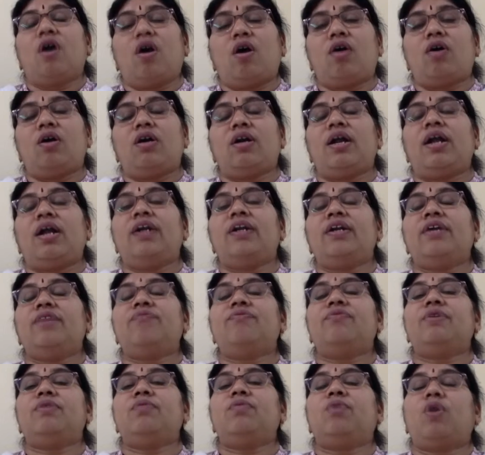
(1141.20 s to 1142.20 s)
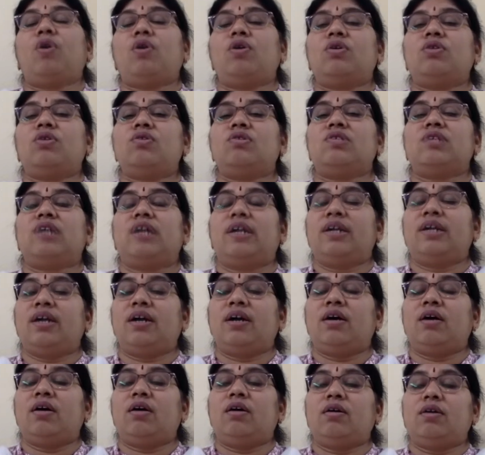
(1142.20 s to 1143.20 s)
or and if we want to send
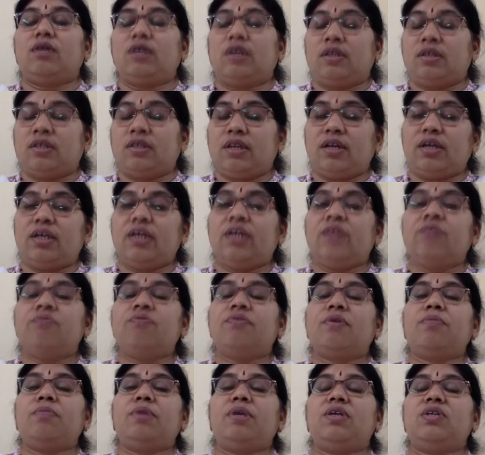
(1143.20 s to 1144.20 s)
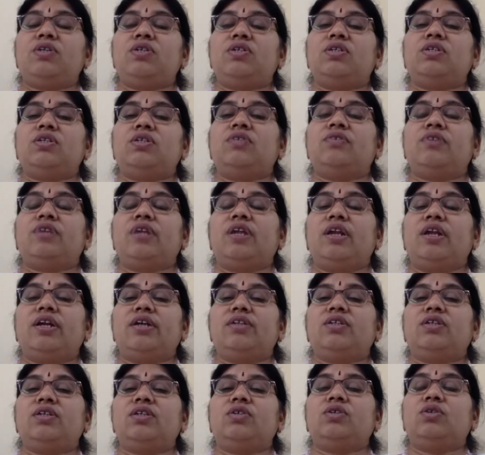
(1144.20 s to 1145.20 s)
in the information
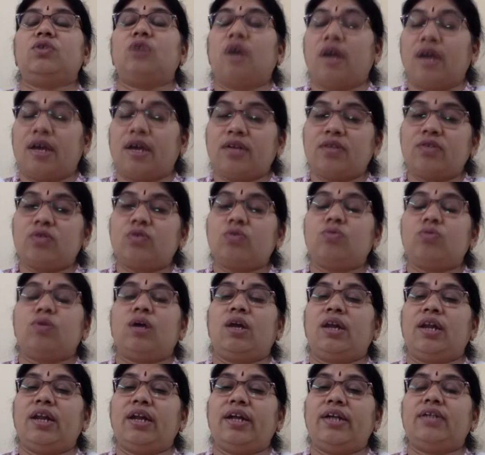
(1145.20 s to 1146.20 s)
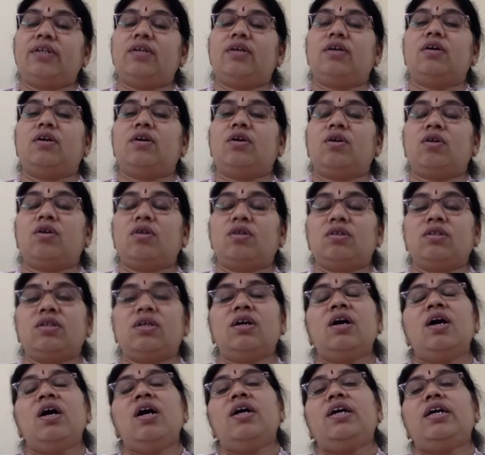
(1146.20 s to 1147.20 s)
related as to a letter, or
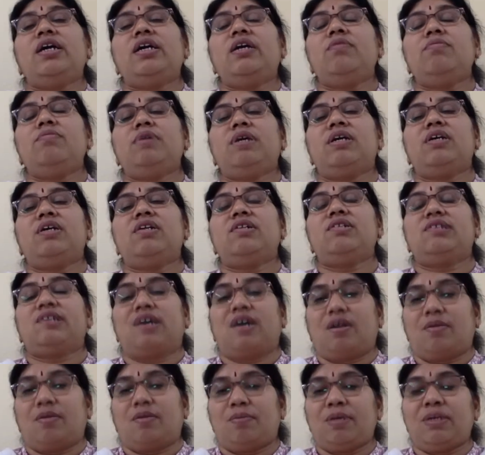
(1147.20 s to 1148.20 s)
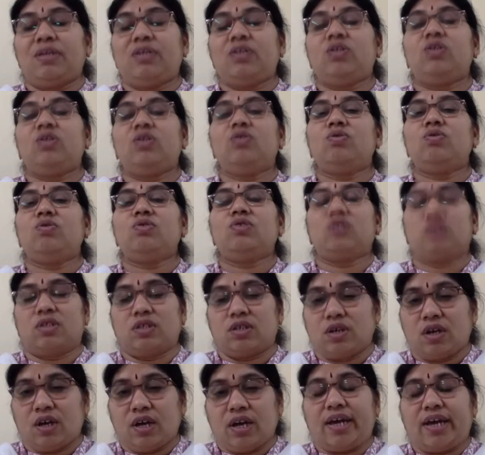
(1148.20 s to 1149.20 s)
the emails are being used
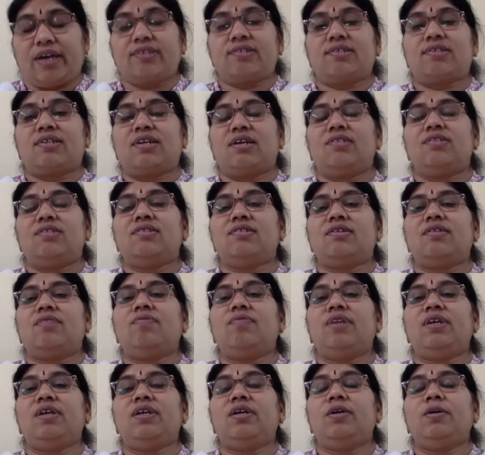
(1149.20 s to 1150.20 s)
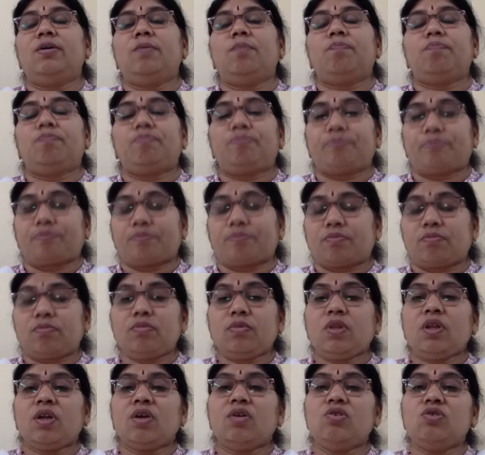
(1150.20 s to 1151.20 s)
extensively.
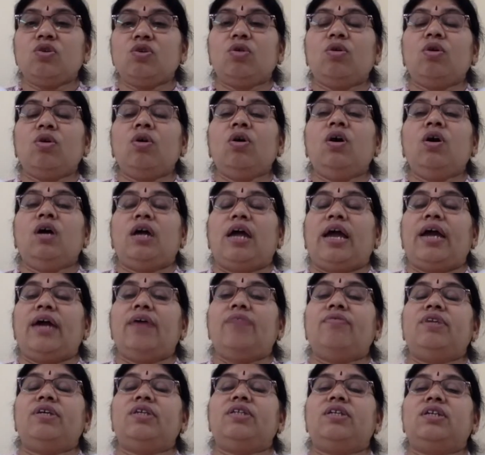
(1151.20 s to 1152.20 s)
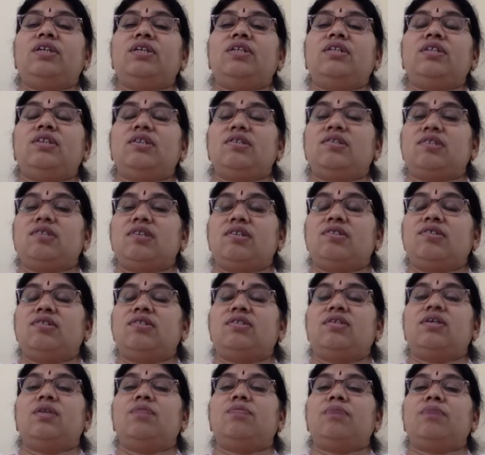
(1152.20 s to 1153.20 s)
So everything this is
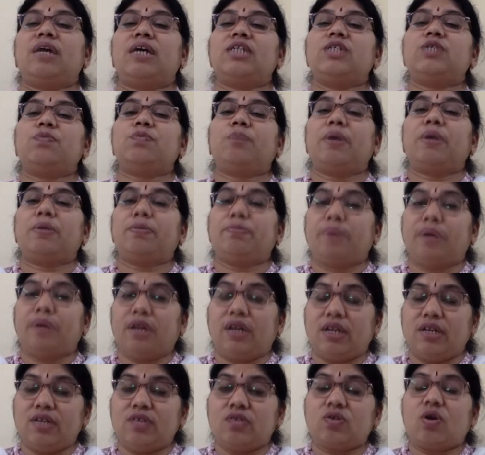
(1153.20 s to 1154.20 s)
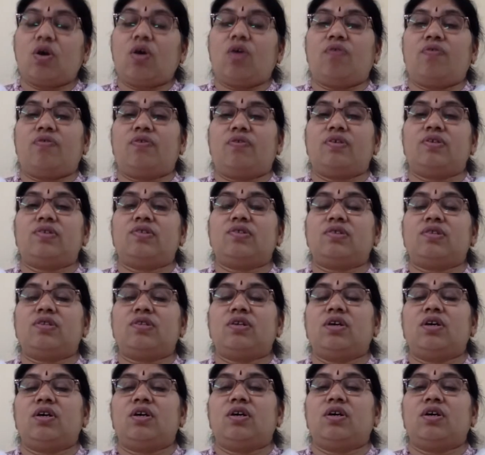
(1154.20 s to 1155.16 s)
termed as paperless office.